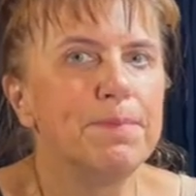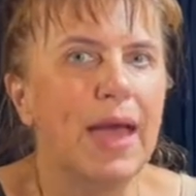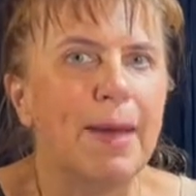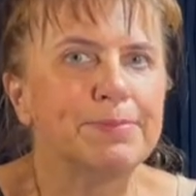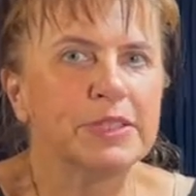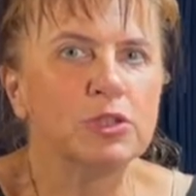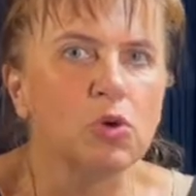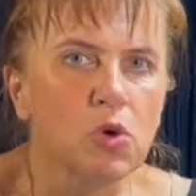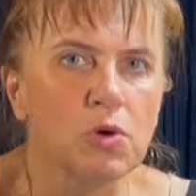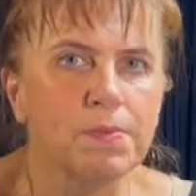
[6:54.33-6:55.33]

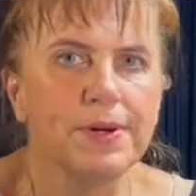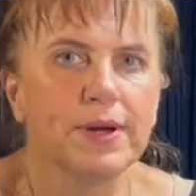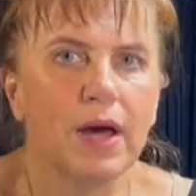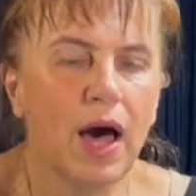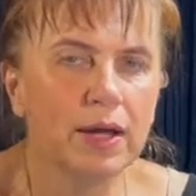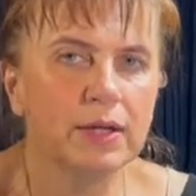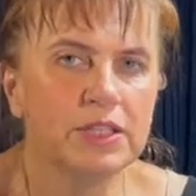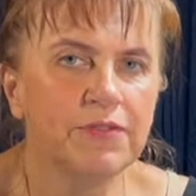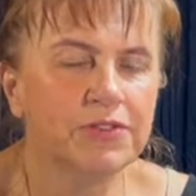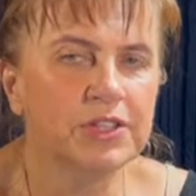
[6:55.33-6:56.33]
absorb
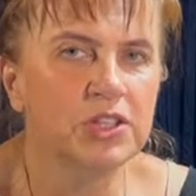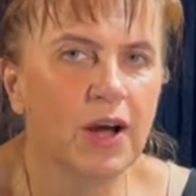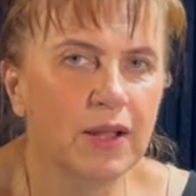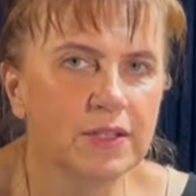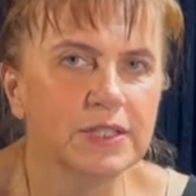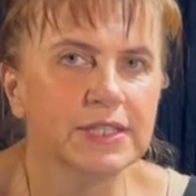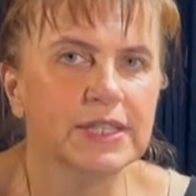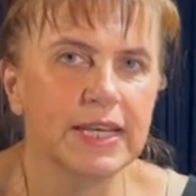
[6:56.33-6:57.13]
different colors